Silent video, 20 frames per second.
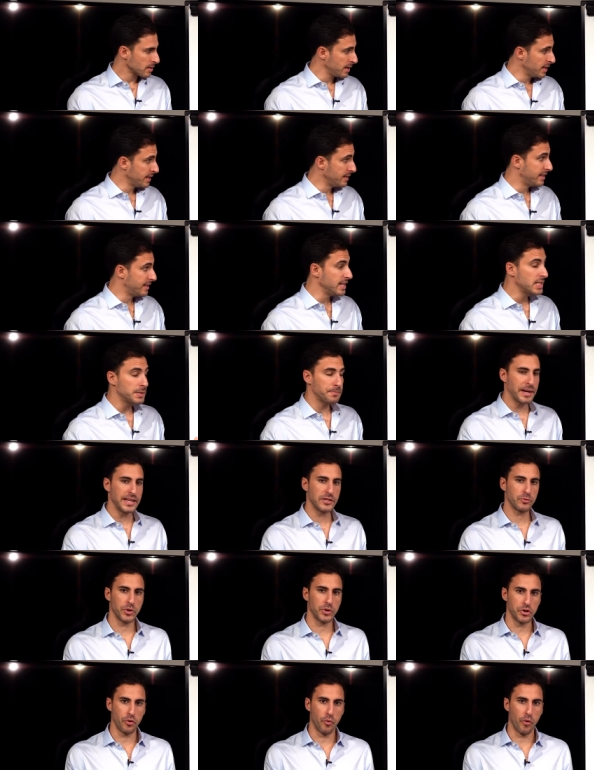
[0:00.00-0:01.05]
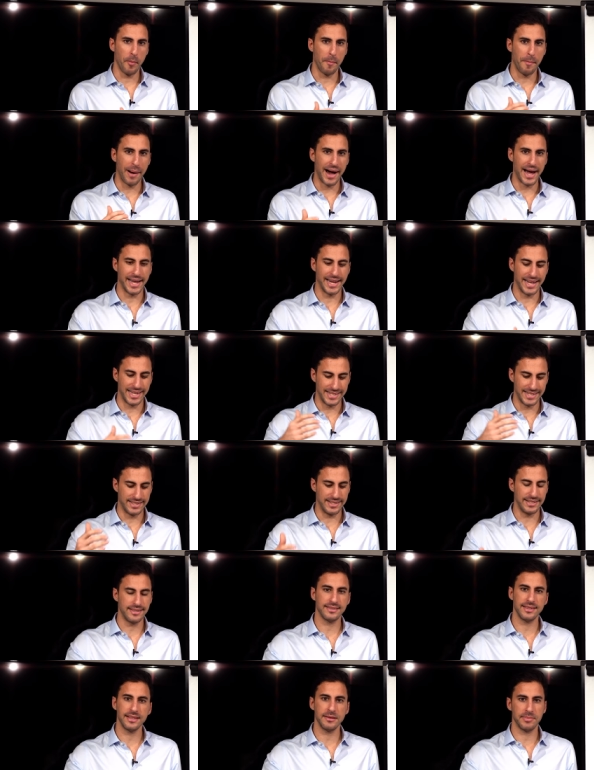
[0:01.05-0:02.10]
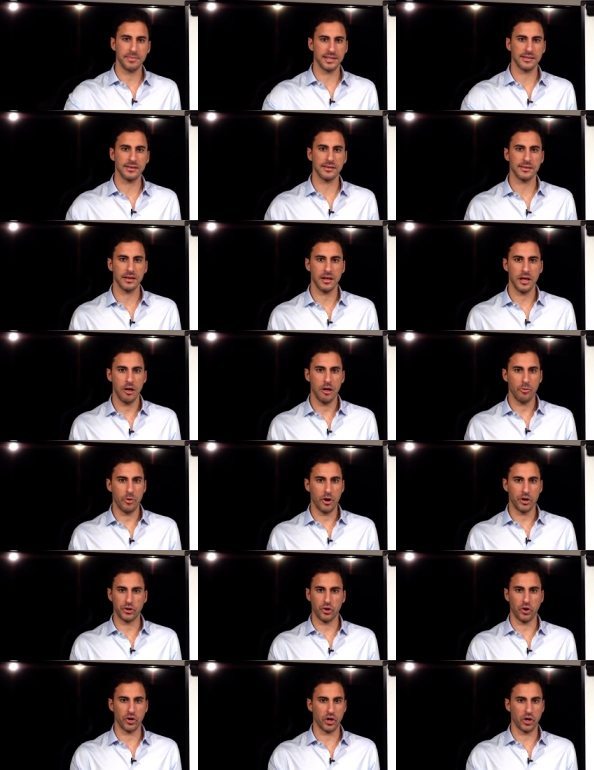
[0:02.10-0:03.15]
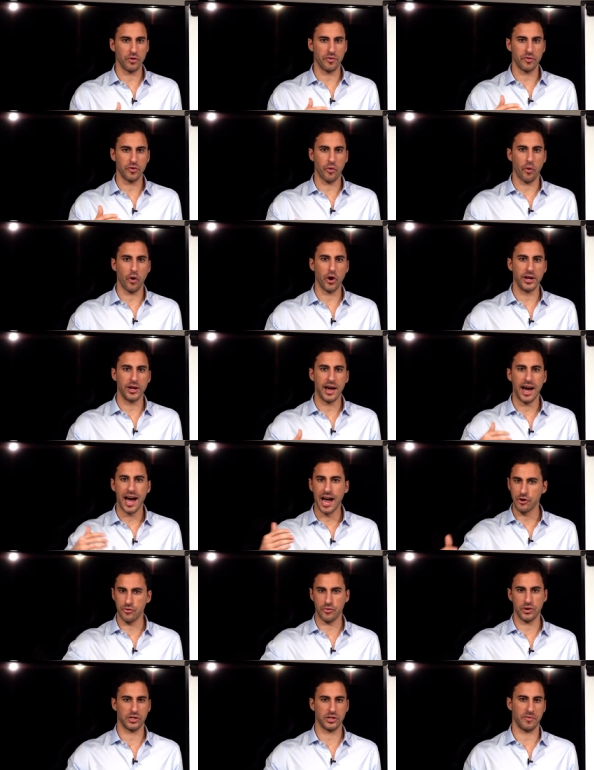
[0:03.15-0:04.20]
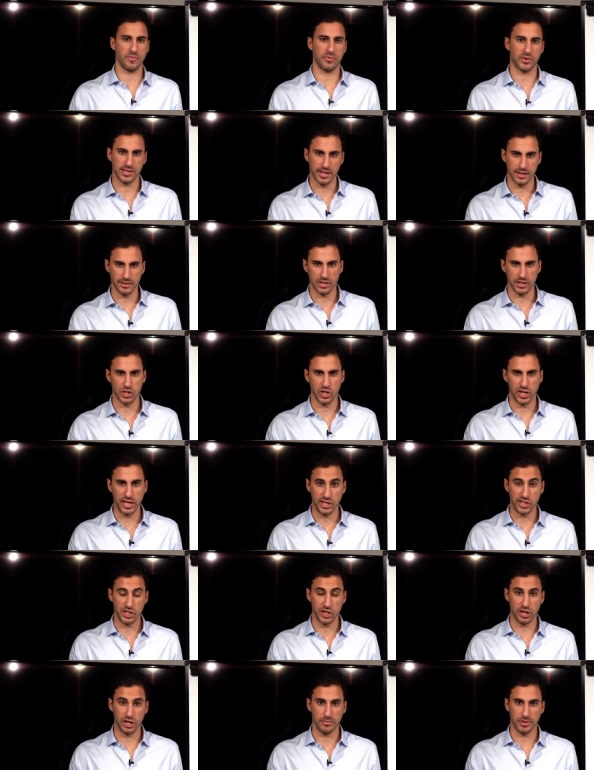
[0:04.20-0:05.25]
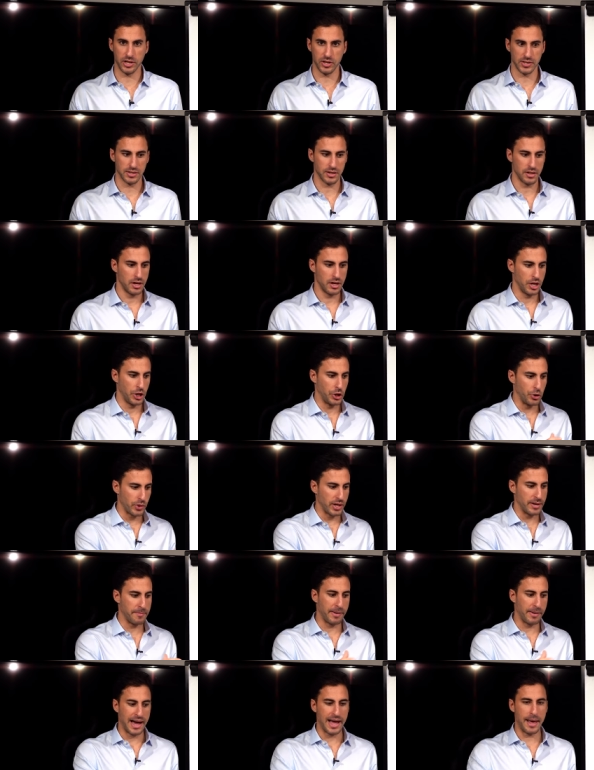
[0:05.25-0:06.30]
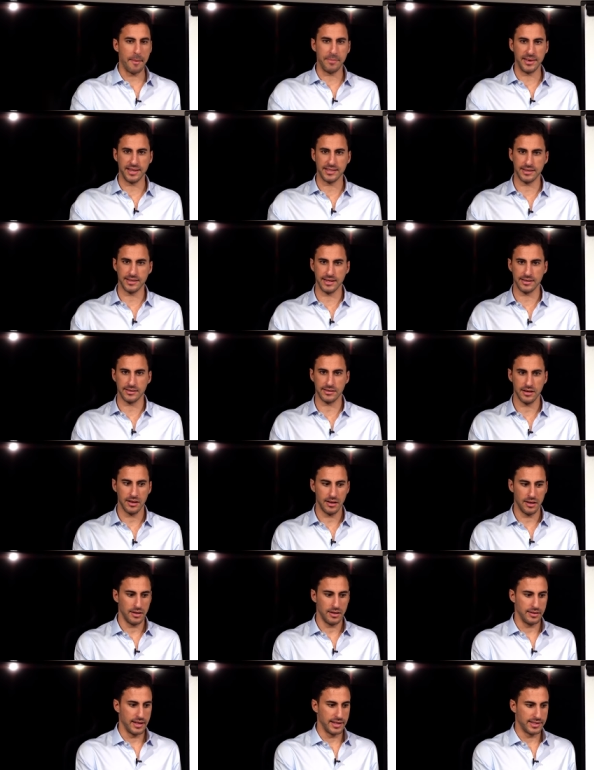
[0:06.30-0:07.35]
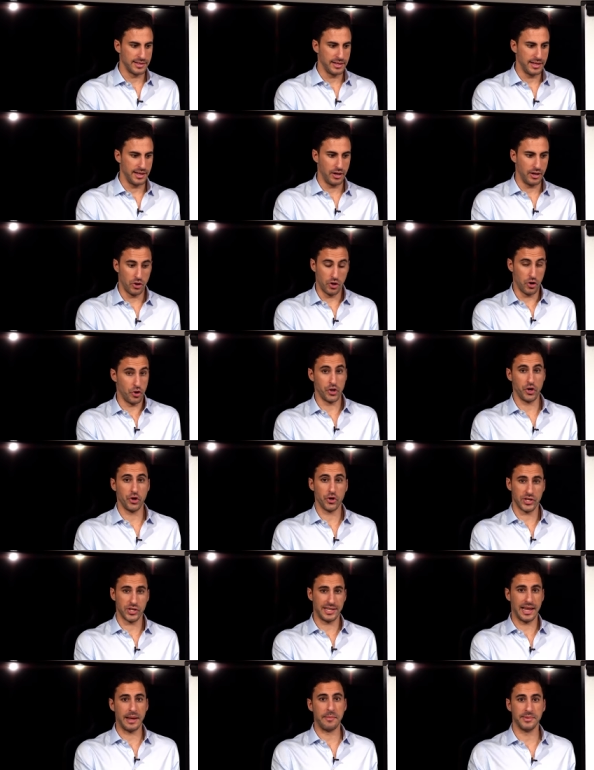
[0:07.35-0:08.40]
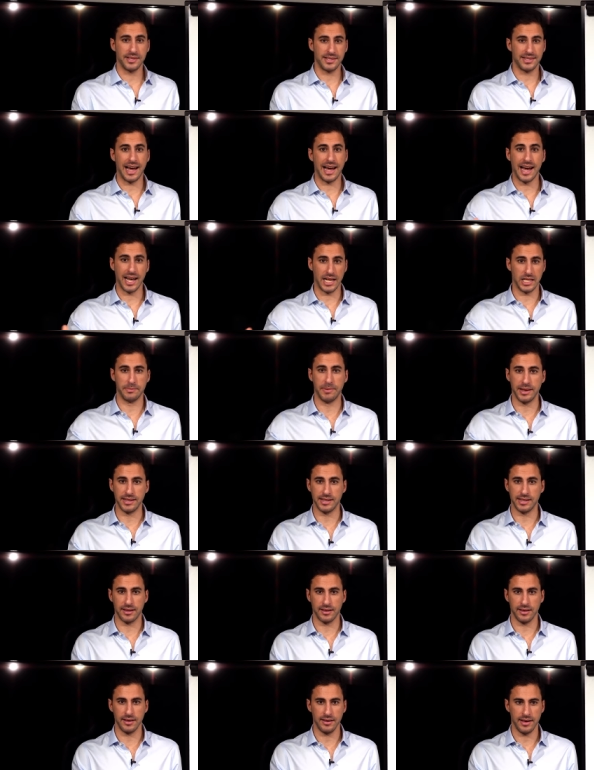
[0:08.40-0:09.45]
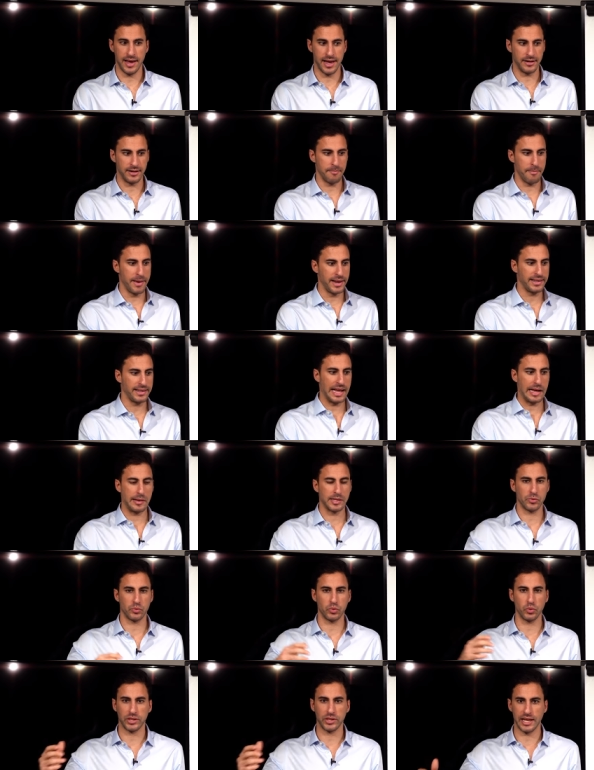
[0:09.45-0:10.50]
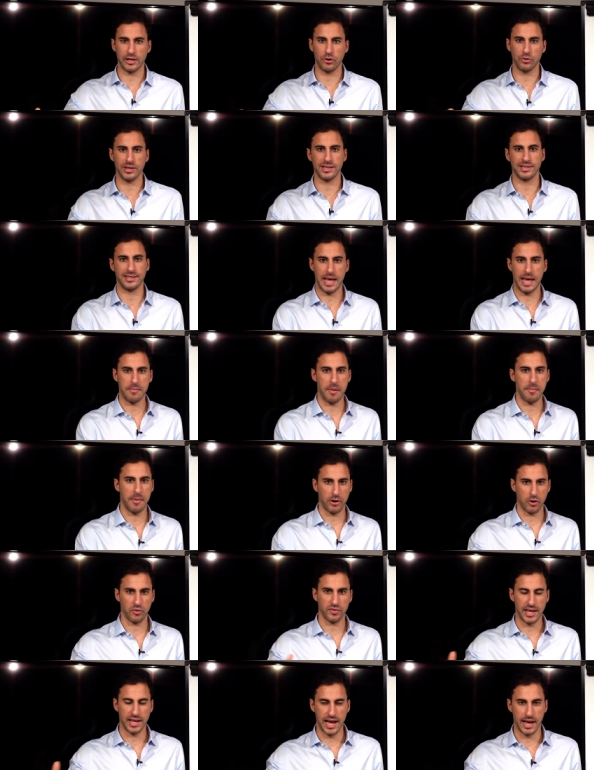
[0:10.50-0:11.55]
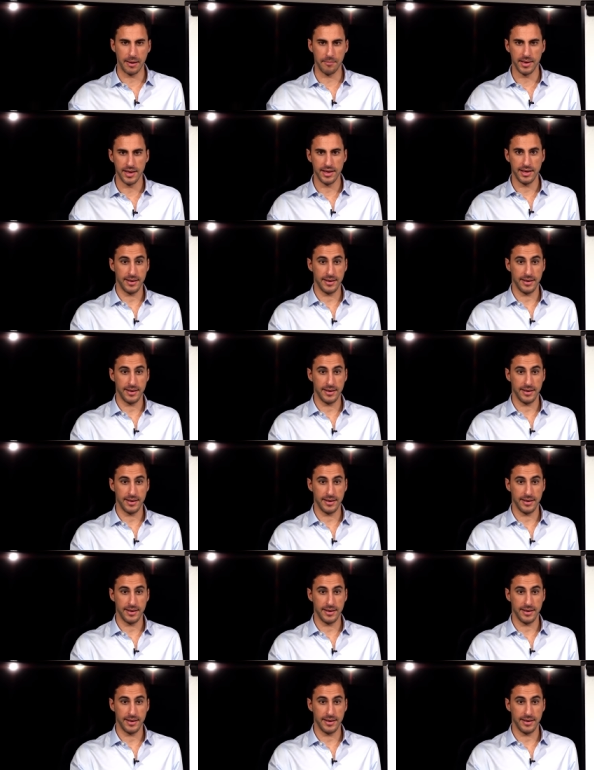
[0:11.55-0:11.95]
in this space, when you were buying existing business, we are talking of growing hundreds of percentage each year because you can buy a business that's on your same size basically, and many times it will take you the same amount of time